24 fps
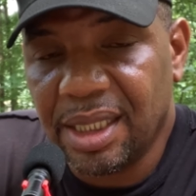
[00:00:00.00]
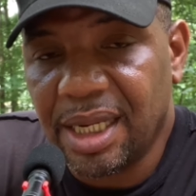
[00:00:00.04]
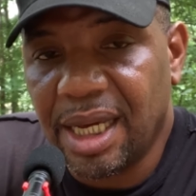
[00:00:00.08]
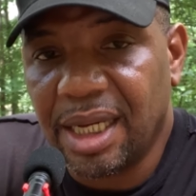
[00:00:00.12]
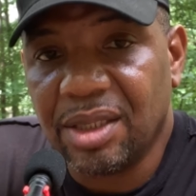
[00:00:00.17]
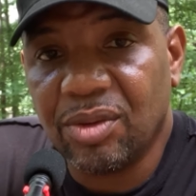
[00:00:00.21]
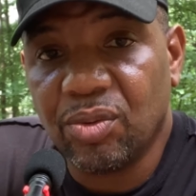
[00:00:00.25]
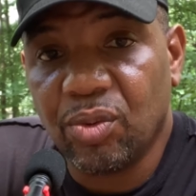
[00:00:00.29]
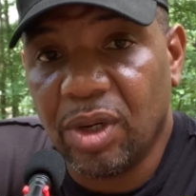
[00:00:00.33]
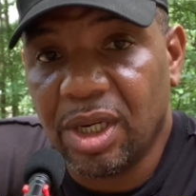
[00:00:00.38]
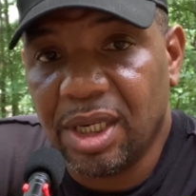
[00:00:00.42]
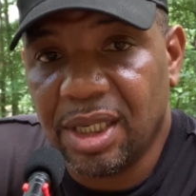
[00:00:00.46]

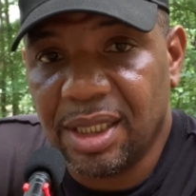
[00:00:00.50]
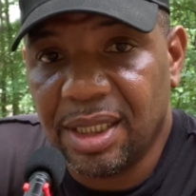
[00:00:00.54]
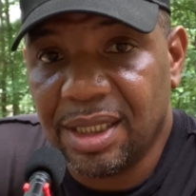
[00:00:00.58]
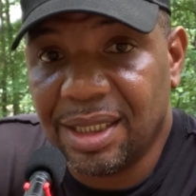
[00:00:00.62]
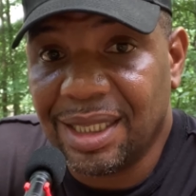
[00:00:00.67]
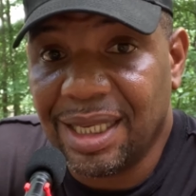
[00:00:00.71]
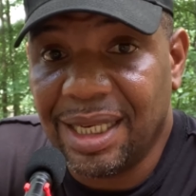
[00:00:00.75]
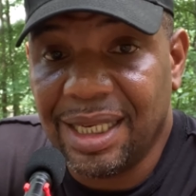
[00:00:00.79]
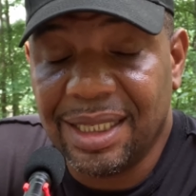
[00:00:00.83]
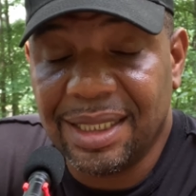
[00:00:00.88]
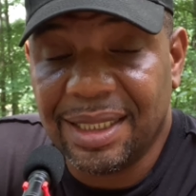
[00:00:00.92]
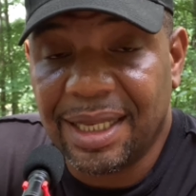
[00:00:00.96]
That's one of the
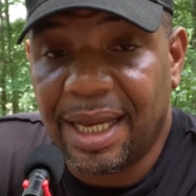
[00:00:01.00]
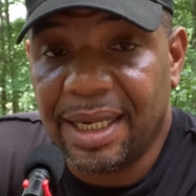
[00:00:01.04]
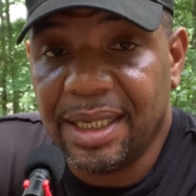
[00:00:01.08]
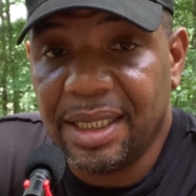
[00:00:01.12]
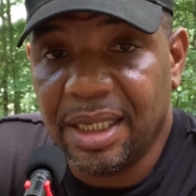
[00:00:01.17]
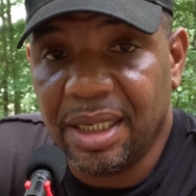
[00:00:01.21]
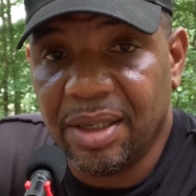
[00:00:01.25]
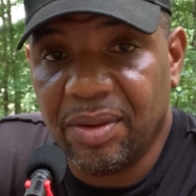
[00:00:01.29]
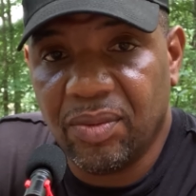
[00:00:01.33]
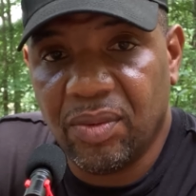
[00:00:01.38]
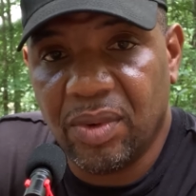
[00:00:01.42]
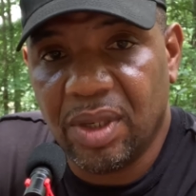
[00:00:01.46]
things I
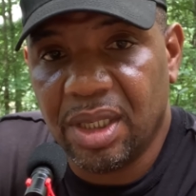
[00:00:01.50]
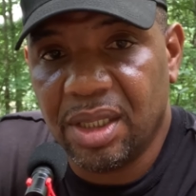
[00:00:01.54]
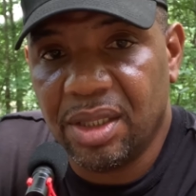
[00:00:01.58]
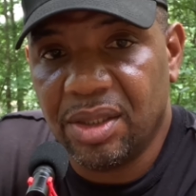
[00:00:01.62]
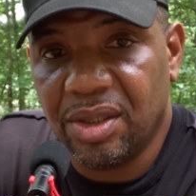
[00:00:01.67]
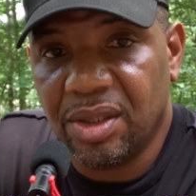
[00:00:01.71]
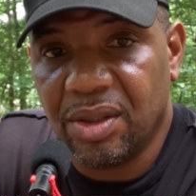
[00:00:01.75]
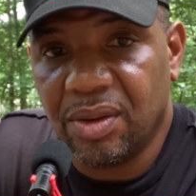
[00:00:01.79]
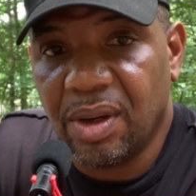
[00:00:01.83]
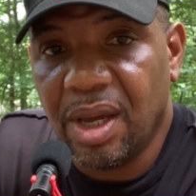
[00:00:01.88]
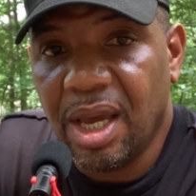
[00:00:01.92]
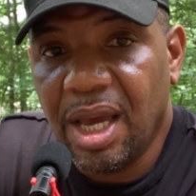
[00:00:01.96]
didn't want to
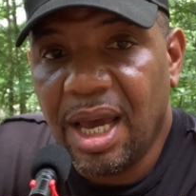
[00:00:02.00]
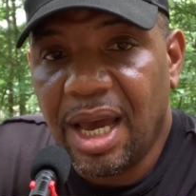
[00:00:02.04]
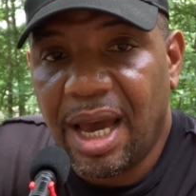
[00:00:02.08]
do.